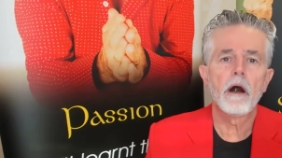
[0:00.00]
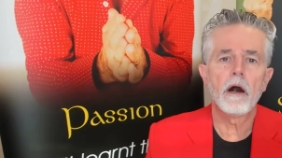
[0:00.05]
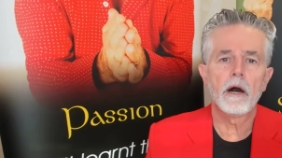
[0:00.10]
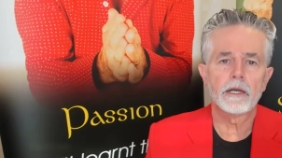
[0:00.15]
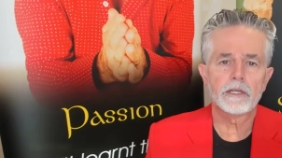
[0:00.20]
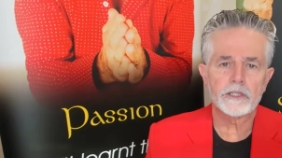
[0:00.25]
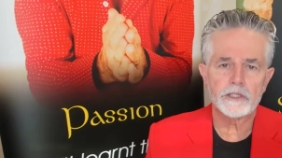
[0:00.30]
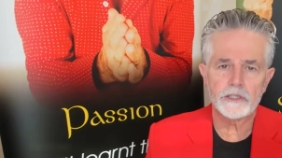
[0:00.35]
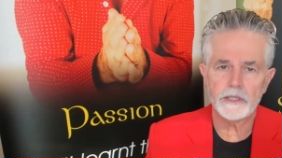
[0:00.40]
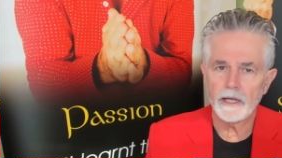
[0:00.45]

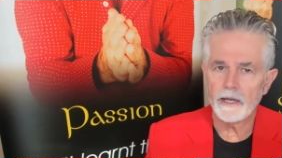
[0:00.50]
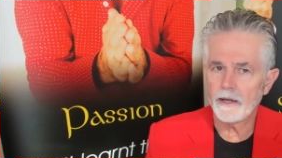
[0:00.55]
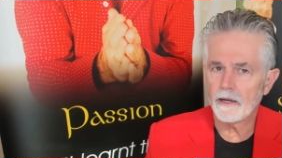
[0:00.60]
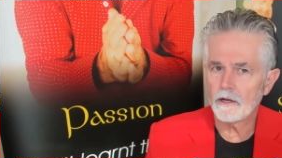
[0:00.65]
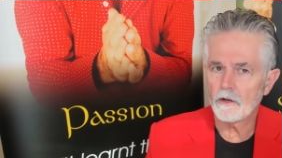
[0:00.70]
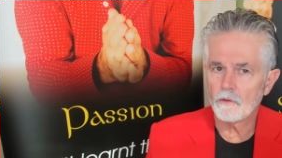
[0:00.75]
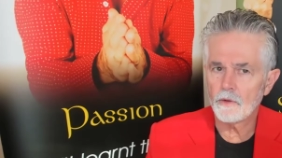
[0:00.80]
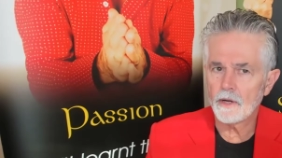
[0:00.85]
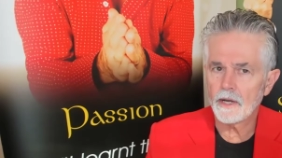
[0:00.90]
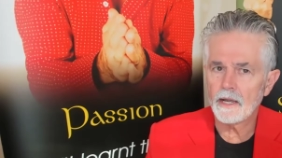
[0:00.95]
I
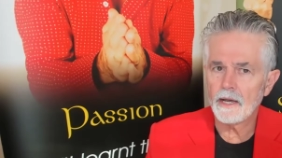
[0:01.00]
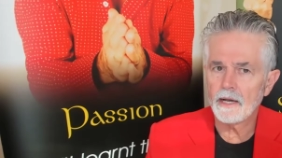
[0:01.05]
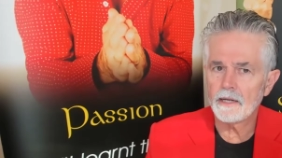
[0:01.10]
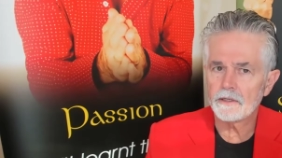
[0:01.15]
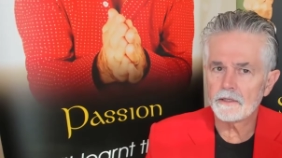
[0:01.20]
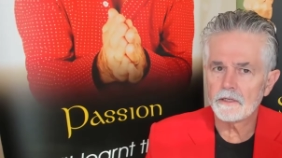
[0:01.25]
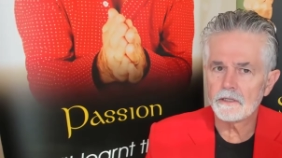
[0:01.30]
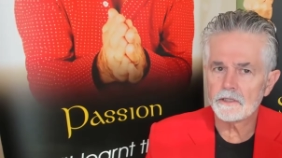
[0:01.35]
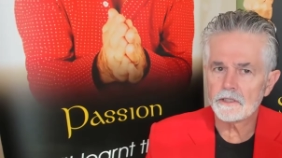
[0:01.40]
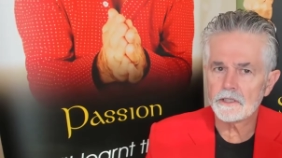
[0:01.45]
say Greg
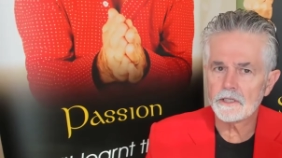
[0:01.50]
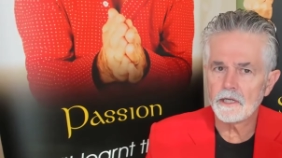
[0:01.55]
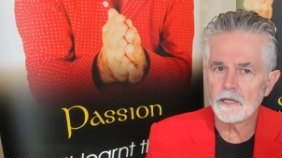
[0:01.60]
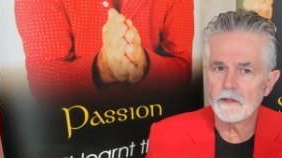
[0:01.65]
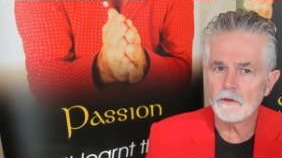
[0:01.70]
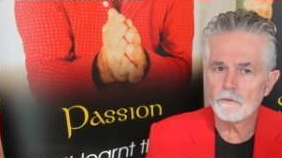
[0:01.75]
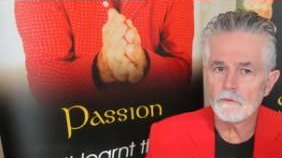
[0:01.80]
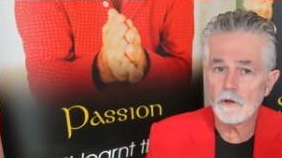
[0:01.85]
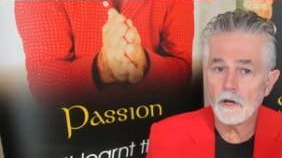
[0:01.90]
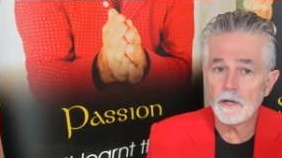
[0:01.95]
Hunt can see
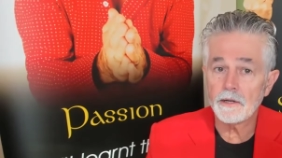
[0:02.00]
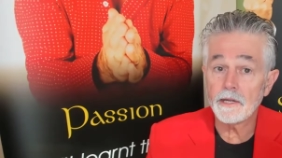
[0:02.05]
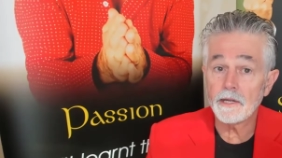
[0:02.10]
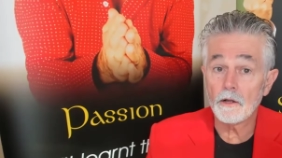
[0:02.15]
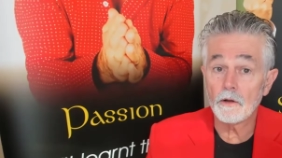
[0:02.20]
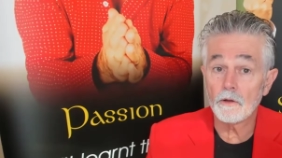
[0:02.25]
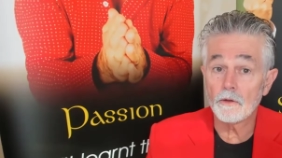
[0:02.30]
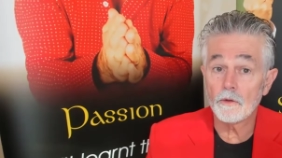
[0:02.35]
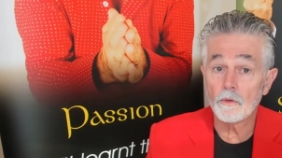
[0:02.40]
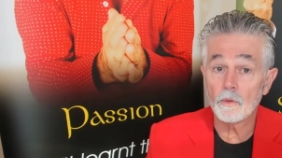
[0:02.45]
the
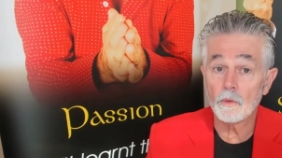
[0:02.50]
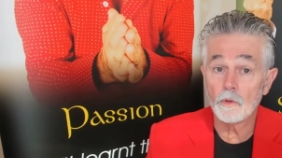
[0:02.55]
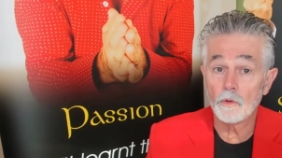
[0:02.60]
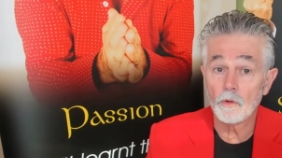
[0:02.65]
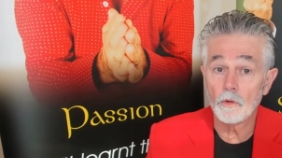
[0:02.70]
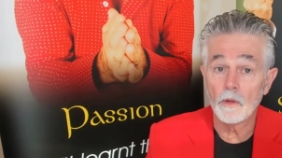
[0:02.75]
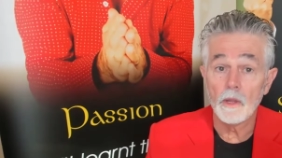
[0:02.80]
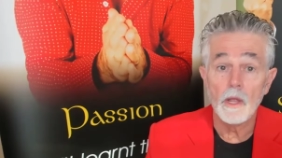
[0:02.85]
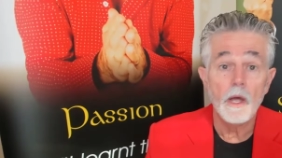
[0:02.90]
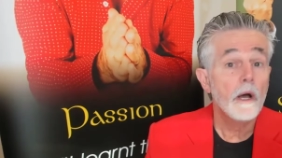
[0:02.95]
writing on the
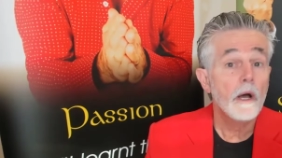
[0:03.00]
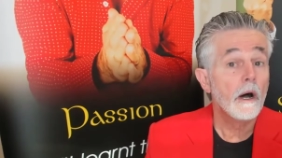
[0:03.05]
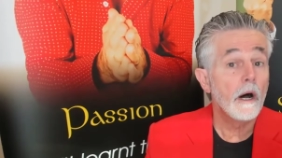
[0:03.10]
wall.